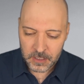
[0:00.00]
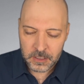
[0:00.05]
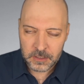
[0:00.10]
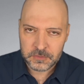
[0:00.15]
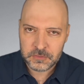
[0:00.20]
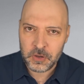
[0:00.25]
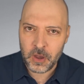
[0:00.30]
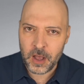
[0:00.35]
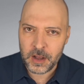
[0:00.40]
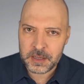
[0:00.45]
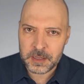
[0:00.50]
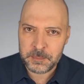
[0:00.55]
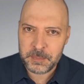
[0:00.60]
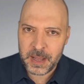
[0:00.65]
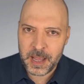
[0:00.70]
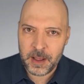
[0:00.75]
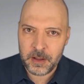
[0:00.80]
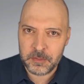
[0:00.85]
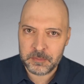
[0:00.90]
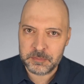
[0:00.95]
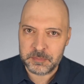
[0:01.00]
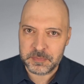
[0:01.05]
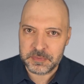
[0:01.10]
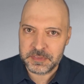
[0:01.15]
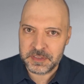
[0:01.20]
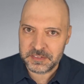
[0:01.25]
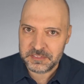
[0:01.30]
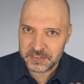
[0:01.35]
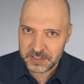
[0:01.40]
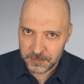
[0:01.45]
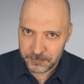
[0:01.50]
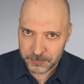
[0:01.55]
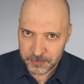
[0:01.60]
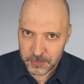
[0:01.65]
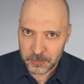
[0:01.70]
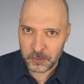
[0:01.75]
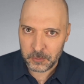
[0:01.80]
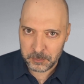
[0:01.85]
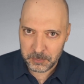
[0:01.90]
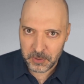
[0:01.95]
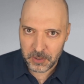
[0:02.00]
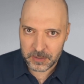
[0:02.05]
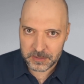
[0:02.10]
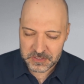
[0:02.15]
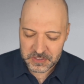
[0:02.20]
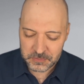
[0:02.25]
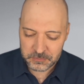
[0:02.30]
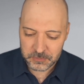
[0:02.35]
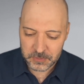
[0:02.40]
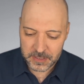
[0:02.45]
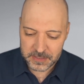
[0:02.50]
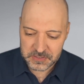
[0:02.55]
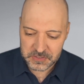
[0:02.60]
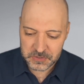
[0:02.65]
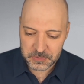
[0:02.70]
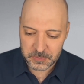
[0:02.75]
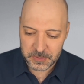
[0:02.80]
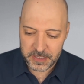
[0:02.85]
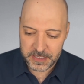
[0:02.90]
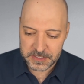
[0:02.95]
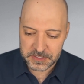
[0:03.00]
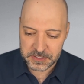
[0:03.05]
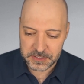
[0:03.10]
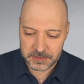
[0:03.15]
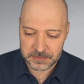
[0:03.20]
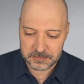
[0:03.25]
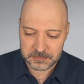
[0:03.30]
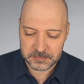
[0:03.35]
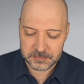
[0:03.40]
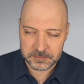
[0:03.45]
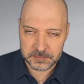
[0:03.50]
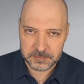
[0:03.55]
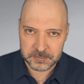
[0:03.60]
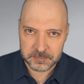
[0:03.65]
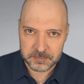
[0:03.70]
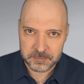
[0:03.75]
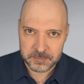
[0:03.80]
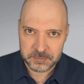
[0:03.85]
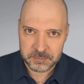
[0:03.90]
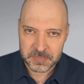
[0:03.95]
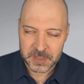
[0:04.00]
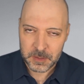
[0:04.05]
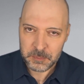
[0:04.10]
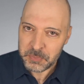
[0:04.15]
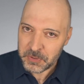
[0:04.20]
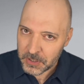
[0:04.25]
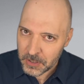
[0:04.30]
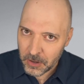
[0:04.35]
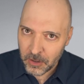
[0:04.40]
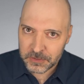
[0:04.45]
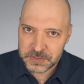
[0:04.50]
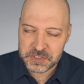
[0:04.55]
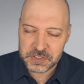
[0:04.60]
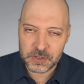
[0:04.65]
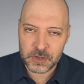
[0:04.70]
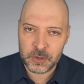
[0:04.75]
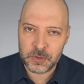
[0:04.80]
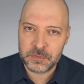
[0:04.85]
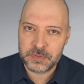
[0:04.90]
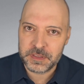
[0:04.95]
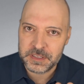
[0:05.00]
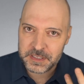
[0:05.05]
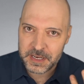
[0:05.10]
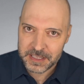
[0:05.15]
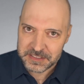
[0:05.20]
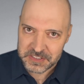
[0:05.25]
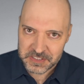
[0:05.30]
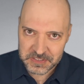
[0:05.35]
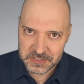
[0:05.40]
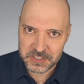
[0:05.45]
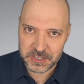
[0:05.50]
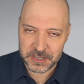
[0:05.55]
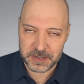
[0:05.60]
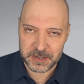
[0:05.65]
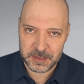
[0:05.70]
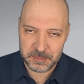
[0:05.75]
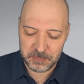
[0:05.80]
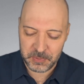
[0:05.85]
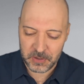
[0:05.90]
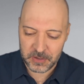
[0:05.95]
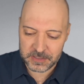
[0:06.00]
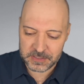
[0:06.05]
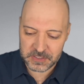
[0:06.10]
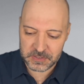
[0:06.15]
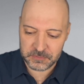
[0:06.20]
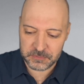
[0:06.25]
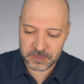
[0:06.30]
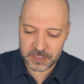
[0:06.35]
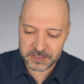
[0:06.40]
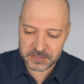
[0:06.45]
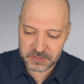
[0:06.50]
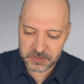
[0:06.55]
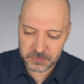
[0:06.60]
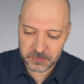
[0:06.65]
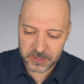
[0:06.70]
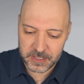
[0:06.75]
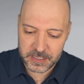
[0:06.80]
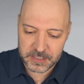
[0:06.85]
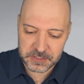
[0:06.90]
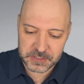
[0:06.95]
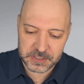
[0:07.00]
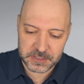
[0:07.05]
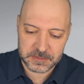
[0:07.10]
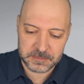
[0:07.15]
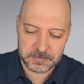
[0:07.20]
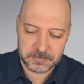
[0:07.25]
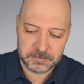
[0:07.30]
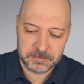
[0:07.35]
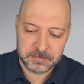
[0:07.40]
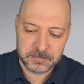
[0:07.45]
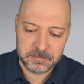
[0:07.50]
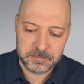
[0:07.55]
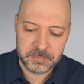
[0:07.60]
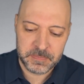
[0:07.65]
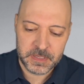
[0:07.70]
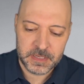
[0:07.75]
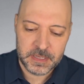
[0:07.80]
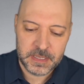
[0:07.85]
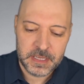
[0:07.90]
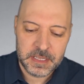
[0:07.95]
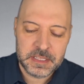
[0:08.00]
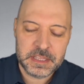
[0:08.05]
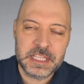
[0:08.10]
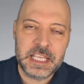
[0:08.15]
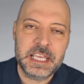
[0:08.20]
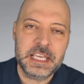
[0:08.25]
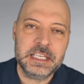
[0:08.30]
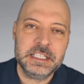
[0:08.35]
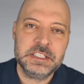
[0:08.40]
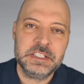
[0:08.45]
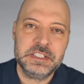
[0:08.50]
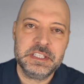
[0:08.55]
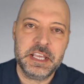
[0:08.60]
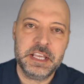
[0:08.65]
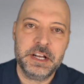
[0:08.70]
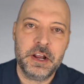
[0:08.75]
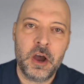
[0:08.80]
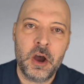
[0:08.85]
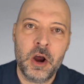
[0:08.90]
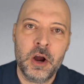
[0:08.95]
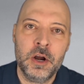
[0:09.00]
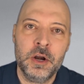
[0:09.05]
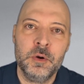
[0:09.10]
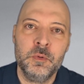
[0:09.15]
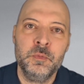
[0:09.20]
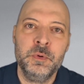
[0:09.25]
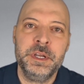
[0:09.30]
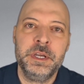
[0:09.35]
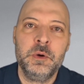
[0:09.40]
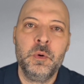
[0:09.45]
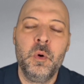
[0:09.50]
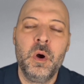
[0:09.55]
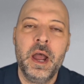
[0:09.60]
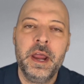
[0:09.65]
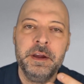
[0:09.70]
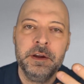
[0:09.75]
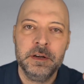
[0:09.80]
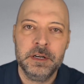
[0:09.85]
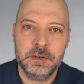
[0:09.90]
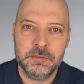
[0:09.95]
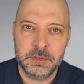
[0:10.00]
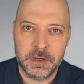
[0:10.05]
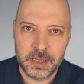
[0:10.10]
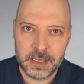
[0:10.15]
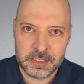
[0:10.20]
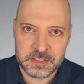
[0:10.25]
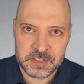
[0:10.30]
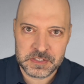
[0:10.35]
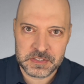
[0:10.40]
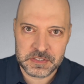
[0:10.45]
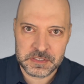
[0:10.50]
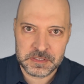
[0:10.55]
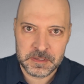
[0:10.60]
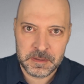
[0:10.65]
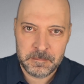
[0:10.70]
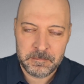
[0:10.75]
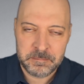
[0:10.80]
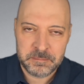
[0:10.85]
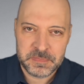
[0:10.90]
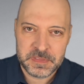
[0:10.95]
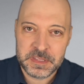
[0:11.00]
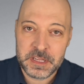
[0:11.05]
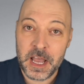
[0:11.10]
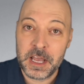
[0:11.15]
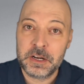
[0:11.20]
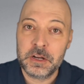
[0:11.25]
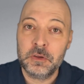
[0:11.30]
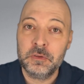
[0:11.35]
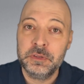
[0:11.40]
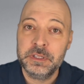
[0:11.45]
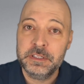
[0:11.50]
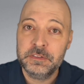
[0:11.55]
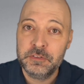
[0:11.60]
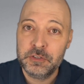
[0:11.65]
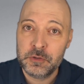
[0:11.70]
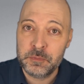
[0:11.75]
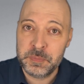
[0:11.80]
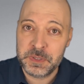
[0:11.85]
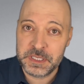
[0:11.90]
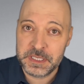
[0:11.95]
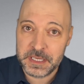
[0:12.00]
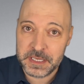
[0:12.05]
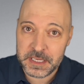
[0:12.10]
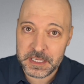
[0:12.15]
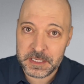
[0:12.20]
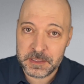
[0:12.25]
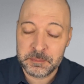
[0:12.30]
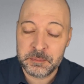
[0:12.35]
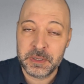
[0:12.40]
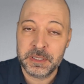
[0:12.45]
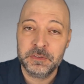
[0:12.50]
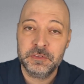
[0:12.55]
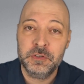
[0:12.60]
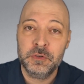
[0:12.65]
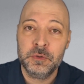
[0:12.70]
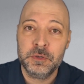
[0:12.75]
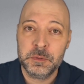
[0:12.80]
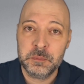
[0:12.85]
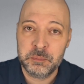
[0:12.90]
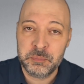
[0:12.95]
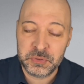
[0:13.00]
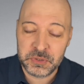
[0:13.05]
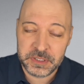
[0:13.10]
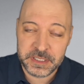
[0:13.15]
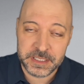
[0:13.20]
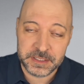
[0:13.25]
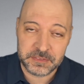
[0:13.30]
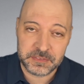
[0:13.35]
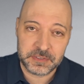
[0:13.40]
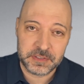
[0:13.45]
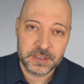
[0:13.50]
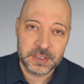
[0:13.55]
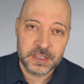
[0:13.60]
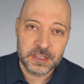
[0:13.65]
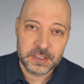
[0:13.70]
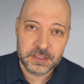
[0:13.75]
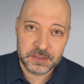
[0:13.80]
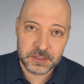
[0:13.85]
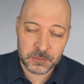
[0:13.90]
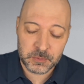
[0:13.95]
talk about the difficult parts of restoration, but also the necessary parts of restoration. Things that are required of us, not only to begin, but to complete the